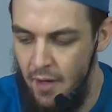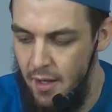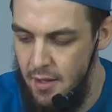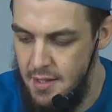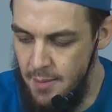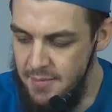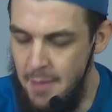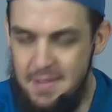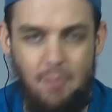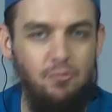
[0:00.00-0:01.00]

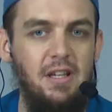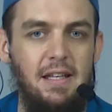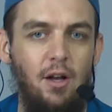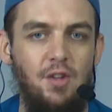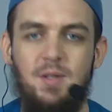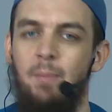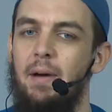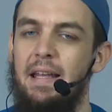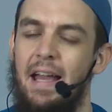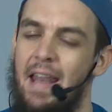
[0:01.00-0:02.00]
Sometimes I'm reading on
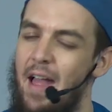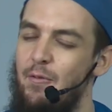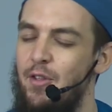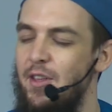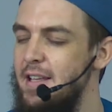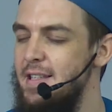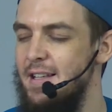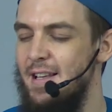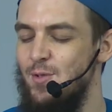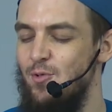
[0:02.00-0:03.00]
somebody and everything is
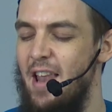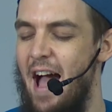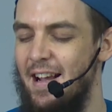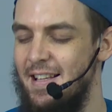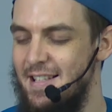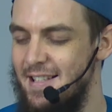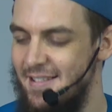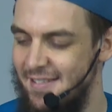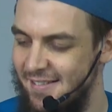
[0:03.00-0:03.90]
just relaxed.